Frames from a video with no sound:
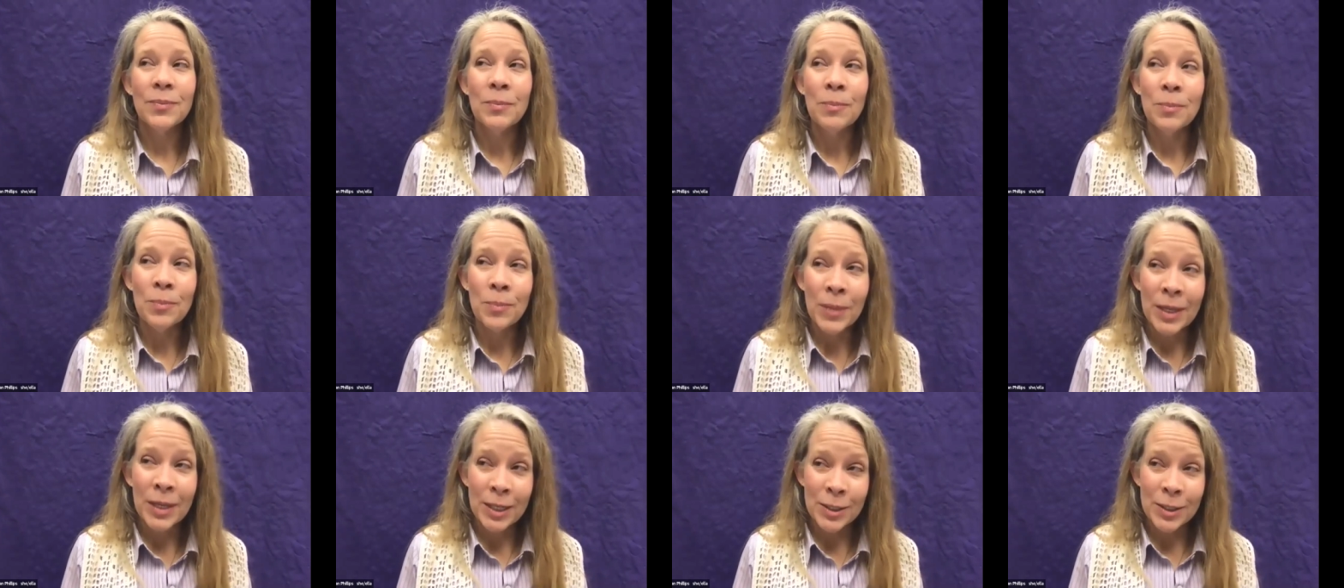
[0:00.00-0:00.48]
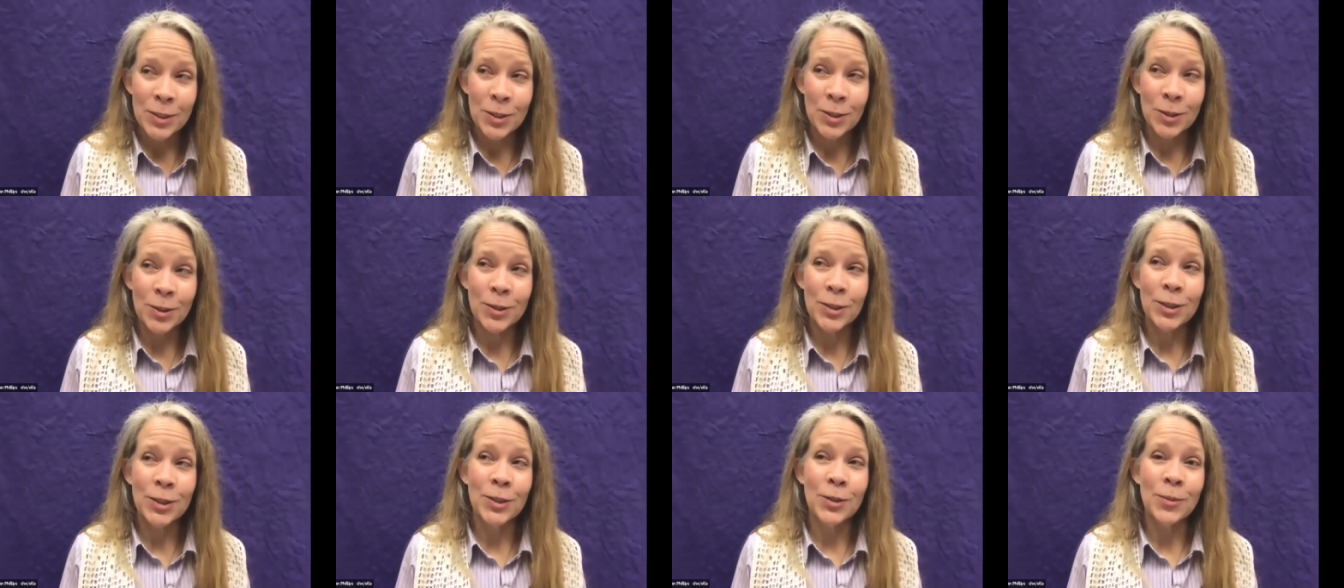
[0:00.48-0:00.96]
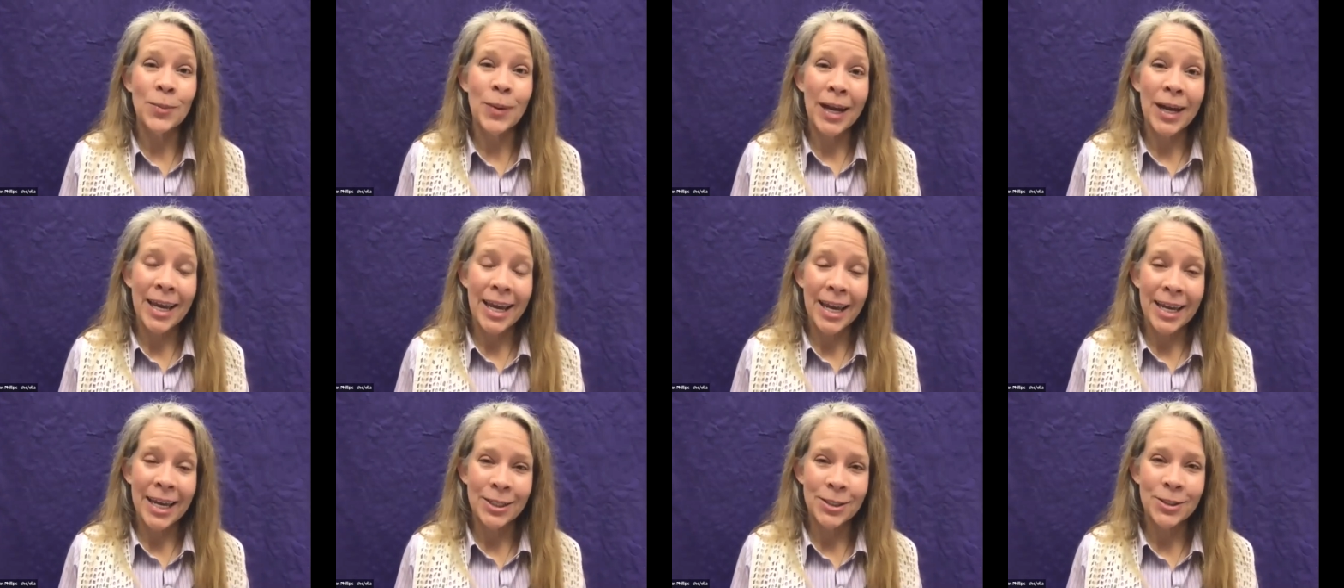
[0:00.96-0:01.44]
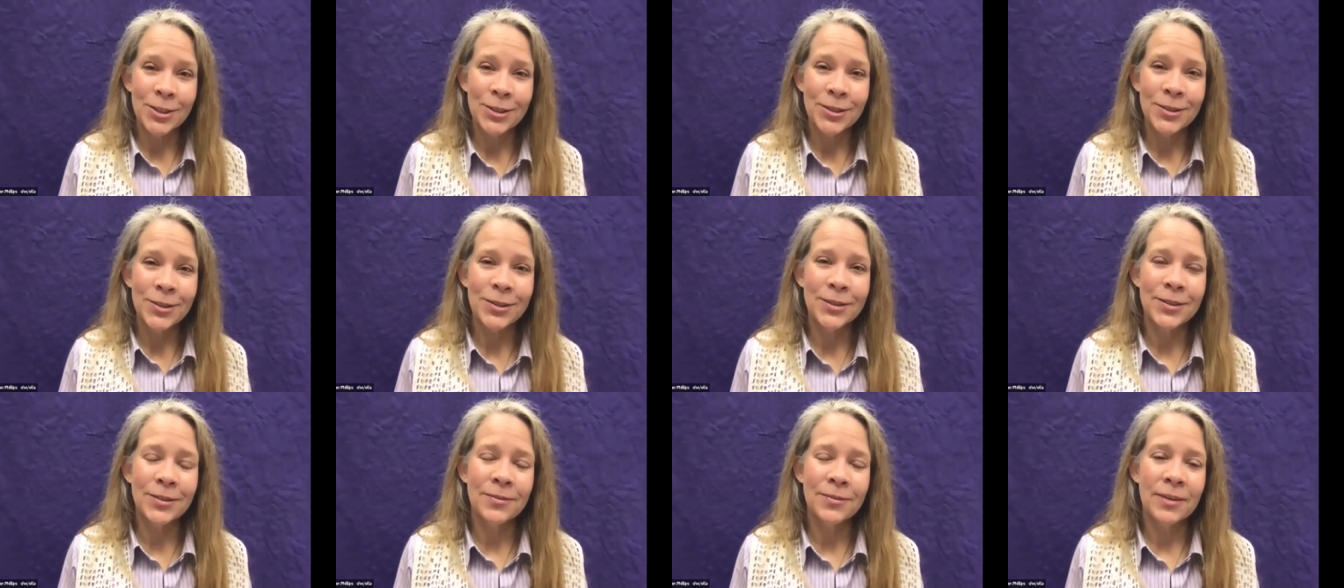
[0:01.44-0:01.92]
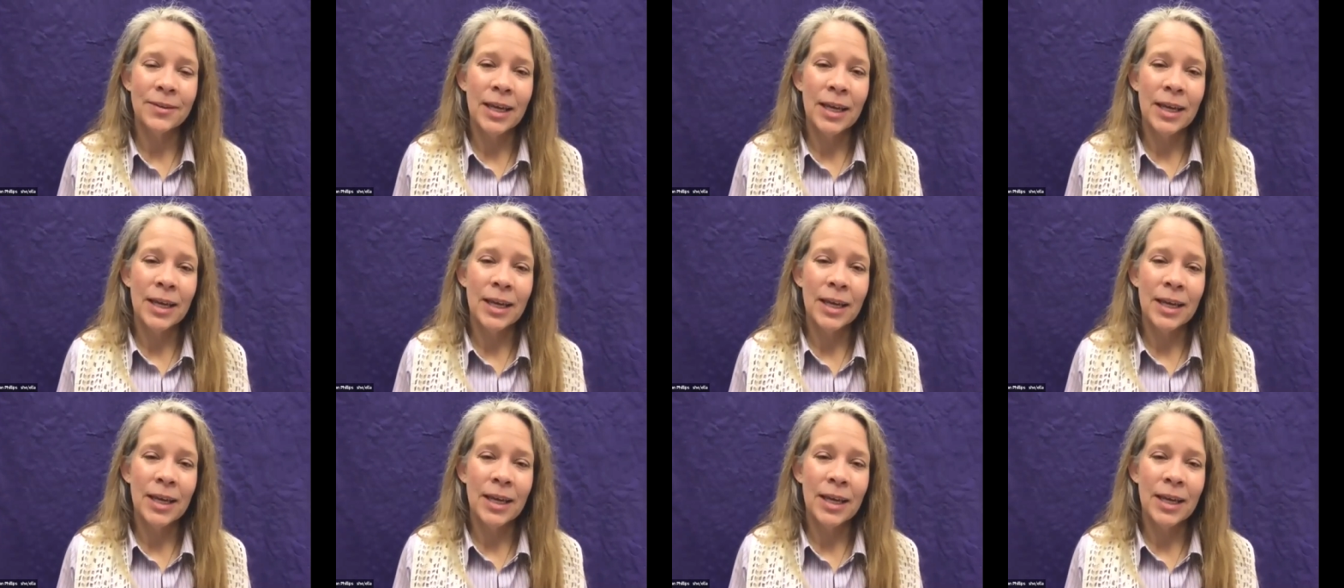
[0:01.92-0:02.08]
ministered to by angels,